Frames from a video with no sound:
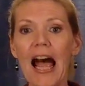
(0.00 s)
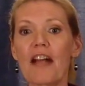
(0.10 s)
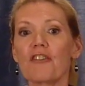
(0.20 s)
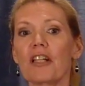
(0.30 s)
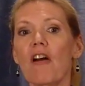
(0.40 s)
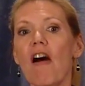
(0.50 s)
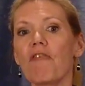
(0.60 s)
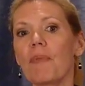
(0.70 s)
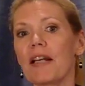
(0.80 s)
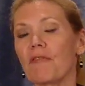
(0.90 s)
Ashley
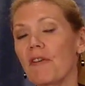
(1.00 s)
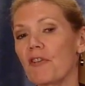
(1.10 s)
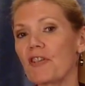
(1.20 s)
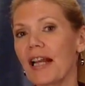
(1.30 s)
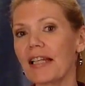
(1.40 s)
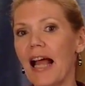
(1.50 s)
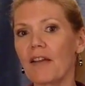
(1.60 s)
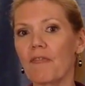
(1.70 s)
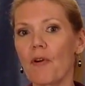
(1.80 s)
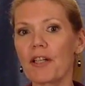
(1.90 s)
Kaufman of Riverside,
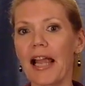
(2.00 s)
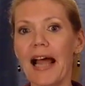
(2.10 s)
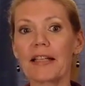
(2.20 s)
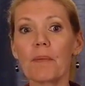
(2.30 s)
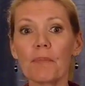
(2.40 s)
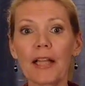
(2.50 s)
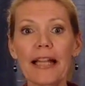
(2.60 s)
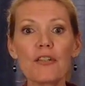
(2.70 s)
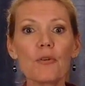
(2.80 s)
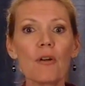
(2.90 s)
California, had
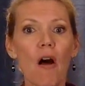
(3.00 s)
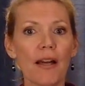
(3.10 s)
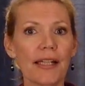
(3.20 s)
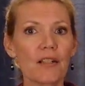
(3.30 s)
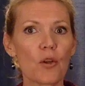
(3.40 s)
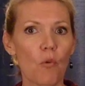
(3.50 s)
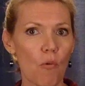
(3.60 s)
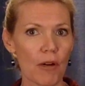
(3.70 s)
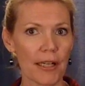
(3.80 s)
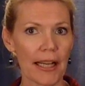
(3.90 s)
complained to an audience
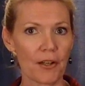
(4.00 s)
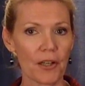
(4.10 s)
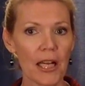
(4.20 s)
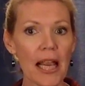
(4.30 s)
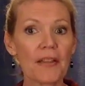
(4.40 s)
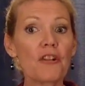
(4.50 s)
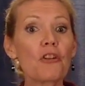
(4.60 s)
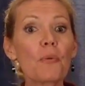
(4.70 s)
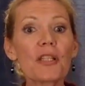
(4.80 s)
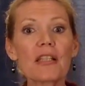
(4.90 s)
coordinator that
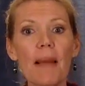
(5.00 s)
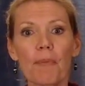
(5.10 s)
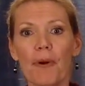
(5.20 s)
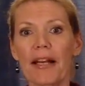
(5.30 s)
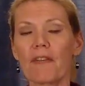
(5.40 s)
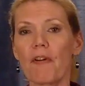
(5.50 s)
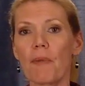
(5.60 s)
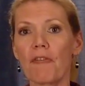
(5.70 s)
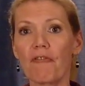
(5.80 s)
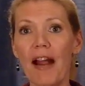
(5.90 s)
she was separated
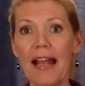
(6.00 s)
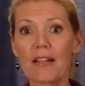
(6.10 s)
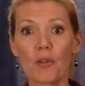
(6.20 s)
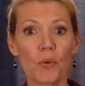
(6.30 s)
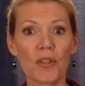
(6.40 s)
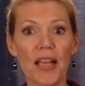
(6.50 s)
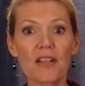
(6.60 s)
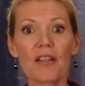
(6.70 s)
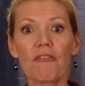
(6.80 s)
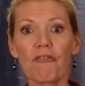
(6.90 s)
from her friends who were
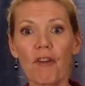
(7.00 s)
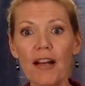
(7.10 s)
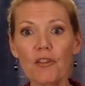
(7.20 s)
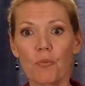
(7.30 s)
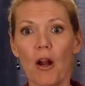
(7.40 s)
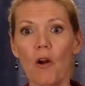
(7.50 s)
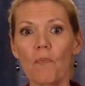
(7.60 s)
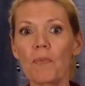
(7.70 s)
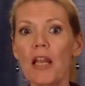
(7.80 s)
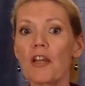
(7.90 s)
sent to the front
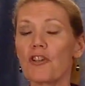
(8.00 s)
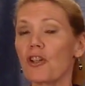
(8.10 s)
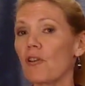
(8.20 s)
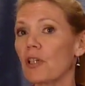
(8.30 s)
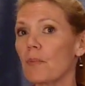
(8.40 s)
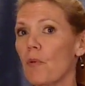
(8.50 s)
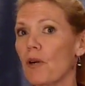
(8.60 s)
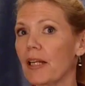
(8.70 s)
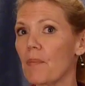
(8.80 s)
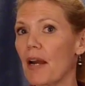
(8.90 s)
row. She told Good
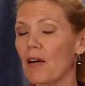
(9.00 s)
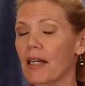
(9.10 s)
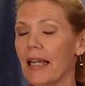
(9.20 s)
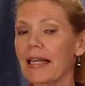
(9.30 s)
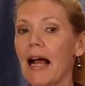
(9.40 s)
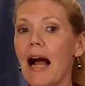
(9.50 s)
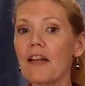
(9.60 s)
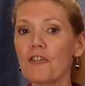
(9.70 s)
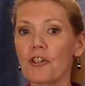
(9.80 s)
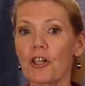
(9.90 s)
Morning America an
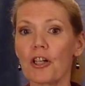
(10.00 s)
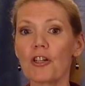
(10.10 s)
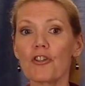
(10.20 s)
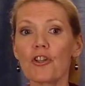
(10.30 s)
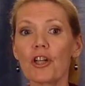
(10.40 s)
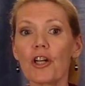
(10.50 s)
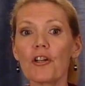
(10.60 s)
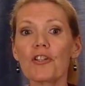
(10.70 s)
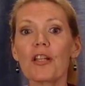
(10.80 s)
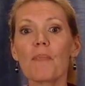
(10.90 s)
usher took
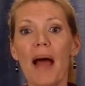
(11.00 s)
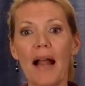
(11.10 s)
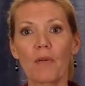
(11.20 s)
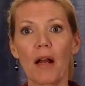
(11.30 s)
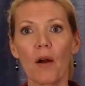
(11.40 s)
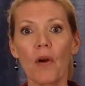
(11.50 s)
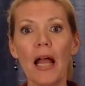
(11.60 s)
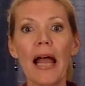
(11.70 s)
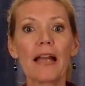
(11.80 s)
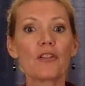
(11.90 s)
her to the back row
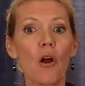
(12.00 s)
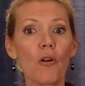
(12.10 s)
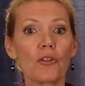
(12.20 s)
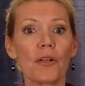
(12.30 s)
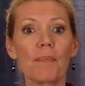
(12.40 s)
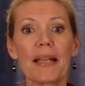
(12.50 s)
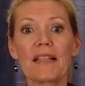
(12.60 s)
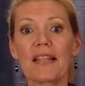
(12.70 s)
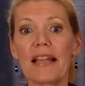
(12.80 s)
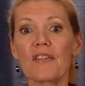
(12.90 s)
and told her it
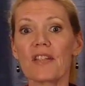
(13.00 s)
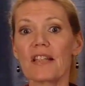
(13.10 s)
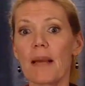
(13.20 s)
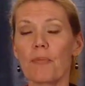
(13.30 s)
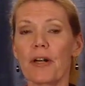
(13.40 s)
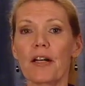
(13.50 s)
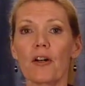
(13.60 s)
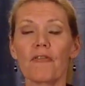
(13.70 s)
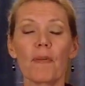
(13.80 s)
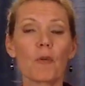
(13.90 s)
made sense to separate
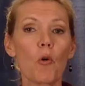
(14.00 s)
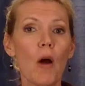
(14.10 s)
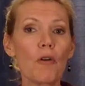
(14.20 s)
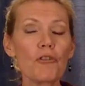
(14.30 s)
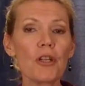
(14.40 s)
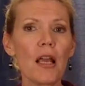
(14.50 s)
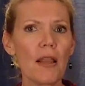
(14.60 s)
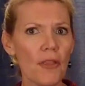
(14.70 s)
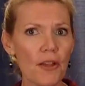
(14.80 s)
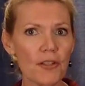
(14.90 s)
her from, quote,
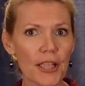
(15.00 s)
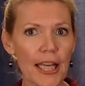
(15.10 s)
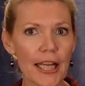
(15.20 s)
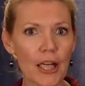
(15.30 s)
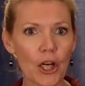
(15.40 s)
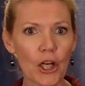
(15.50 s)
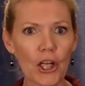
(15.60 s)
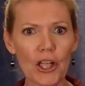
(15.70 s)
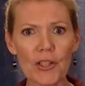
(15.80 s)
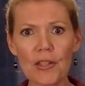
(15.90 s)
the skinny
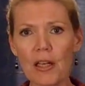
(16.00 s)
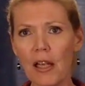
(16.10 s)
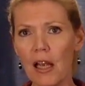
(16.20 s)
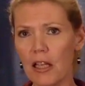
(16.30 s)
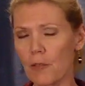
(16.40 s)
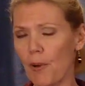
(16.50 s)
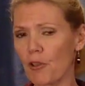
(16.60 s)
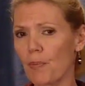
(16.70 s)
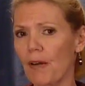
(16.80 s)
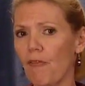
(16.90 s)
girls. A
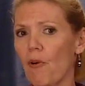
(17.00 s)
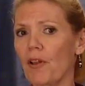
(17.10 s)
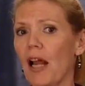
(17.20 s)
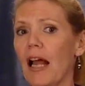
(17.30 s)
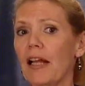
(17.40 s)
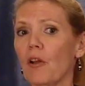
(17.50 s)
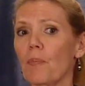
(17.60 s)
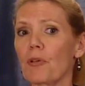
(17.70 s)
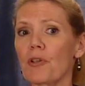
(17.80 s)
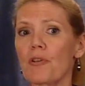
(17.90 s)
spokesman for Idol
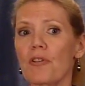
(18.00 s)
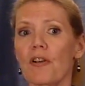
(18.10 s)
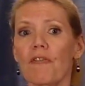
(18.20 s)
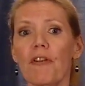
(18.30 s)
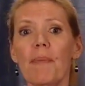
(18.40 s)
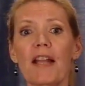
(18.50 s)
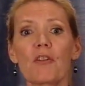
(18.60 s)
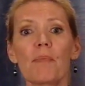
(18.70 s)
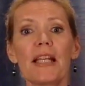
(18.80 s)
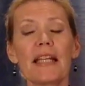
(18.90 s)
producer
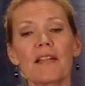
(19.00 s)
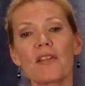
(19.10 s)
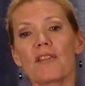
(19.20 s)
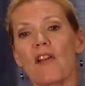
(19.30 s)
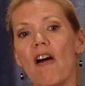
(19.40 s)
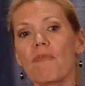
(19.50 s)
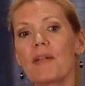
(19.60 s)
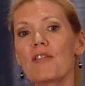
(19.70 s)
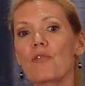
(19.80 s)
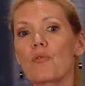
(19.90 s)
Fremantle Media says
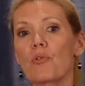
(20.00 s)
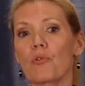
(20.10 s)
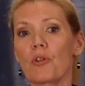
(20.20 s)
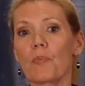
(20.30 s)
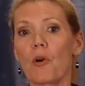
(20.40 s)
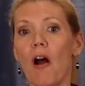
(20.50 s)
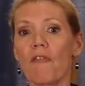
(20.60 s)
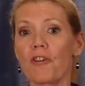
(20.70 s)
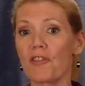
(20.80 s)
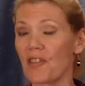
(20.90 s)
Kaufman's school group were
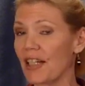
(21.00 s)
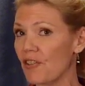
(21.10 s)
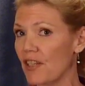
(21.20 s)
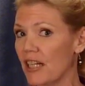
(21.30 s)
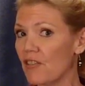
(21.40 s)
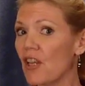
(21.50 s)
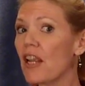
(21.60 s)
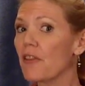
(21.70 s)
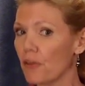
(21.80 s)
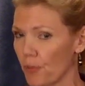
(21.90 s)
offered six seats,
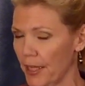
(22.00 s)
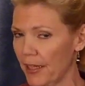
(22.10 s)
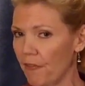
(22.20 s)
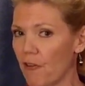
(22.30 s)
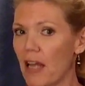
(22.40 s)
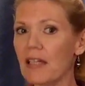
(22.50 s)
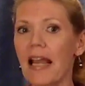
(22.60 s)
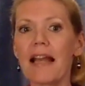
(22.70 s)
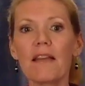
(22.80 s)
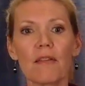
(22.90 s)
three in the front
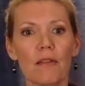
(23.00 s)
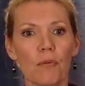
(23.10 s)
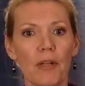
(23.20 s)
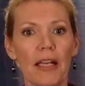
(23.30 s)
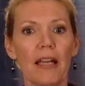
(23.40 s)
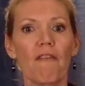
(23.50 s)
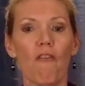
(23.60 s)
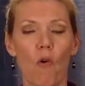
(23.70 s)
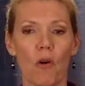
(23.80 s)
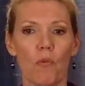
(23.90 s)
and three
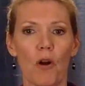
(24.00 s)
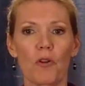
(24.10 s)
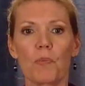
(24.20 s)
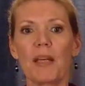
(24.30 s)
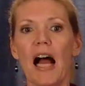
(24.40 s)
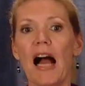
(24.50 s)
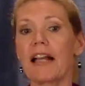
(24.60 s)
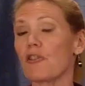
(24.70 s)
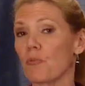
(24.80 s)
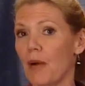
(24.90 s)
four rows
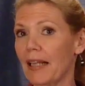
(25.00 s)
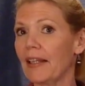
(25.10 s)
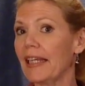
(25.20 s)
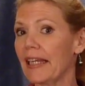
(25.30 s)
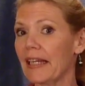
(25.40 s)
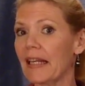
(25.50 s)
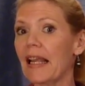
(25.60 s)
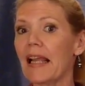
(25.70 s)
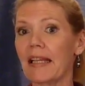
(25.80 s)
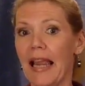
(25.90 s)
behind, directly in
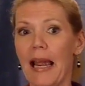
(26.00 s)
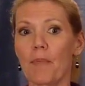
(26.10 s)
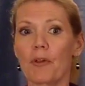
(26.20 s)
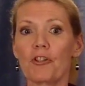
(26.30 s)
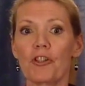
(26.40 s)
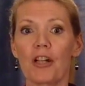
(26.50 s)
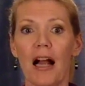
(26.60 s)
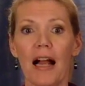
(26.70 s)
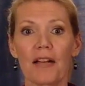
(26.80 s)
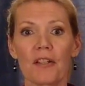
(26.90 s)
camera
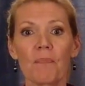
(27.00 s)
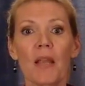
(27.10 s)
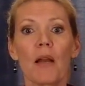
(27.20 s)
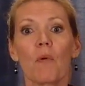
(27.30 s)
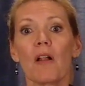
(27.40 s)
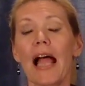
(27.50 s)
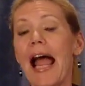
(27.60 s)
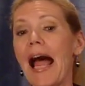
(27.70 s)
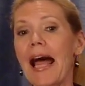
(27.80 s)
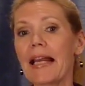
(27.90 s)
shot. Well,
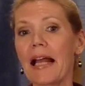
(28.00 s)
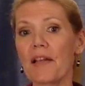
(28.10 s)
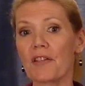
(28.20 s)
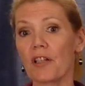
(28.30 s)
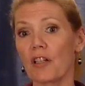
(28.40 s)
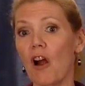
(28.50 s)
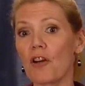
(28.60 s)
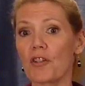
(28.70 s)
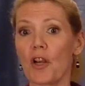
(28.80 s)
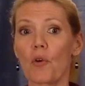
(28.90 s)
Hannah
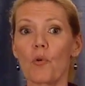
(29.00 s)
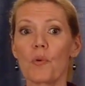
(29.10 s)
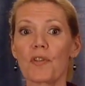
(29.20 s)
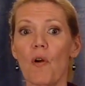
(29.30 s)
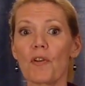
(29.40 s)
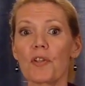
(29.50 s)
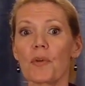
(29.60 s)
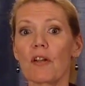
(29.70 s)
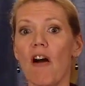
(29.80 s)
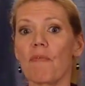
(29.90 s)
Scalarzo, who was
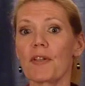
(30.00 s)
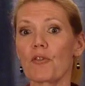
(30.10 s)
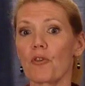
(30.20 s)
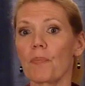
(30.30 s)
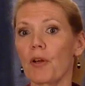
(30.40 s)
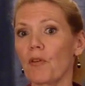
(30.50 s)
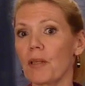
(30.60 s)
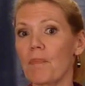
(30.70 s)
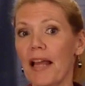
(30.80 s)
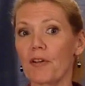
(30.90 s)
also in Kaufman's group but
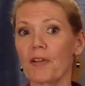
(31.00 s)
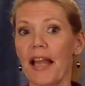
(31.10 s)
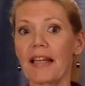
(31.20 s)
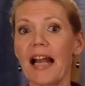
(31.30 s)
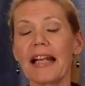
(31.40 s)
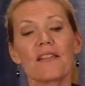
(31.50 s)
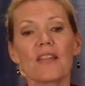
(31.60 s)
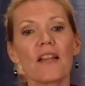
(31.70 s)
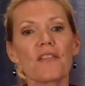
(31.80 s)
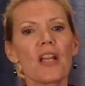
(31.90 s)
only met her that night,
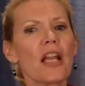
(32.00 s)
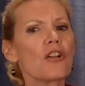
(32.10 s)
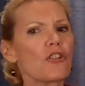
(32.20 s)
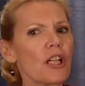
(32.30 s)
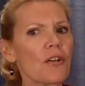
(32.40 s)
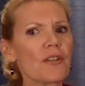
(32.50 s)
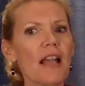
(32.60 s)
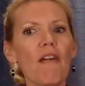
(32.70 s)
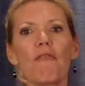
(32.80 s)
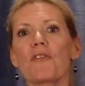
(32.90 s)
says she
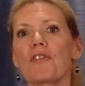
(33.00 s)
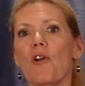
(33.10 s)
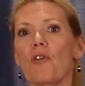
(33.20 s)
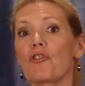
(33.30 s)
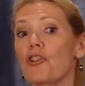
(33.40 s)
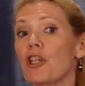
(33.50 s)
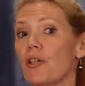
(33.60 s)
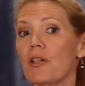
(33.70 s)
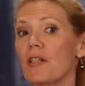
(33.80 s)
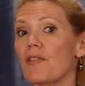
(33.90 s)
herself was told she
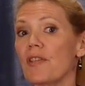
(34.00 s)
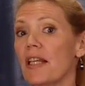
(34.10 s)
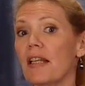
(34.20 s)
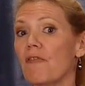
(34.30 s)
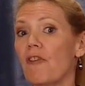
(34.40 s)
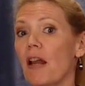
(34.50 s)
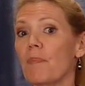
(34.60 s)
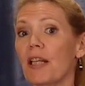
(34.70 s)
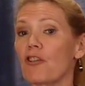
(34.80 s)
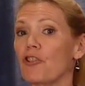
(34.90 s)
couldn't sit in front
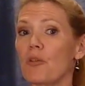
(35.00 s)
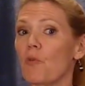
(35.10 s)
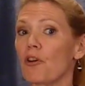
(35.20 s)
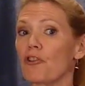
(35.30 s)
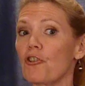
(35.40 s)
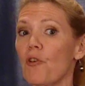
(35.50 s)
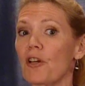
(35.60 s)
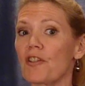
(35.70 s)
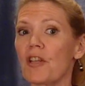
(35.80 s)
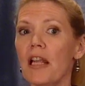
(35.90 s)
because she wore
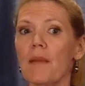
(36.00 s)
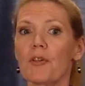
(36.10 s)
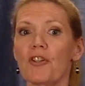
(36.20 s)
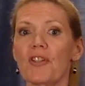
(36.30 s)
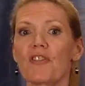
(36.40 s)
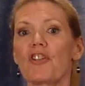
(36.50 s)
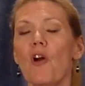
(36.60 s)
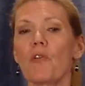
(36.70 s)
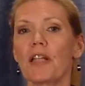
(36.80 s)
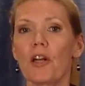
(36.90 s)
shorts, but she says she
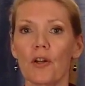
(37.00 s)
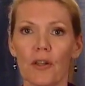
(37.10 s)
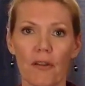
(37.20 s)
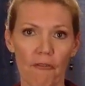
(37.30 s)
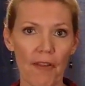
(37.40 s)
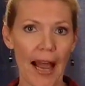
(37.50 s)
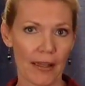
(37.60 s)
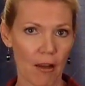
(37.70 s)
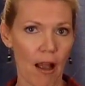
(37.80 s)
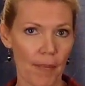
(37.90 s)
only heard the fat
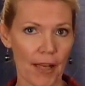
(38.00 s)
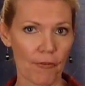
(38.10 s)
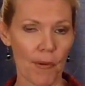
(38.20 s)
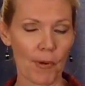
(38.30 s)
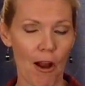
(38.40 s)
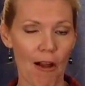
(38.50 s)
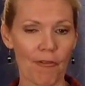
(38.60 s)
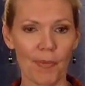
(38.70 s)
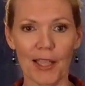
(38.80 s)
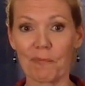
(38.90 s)
comment from
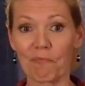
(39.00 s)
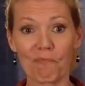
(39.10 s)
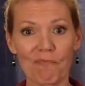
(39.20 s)
Kaufman.